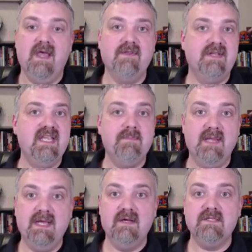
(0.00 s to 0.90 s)
The other
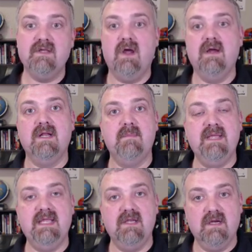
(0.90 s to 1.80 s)
key players are going
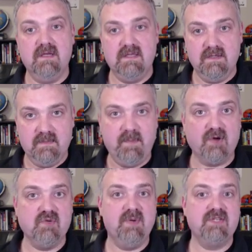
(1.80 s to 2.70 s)
to be your the
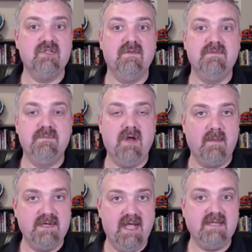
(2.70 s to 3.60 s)
partial pressure of
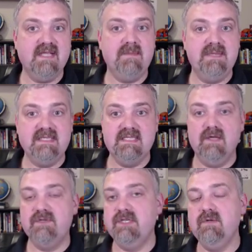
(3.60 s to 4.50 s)
carbon dioxide, P
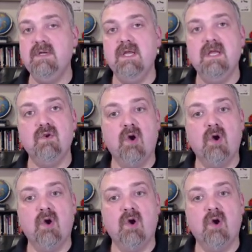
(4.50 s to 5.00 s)
C O two,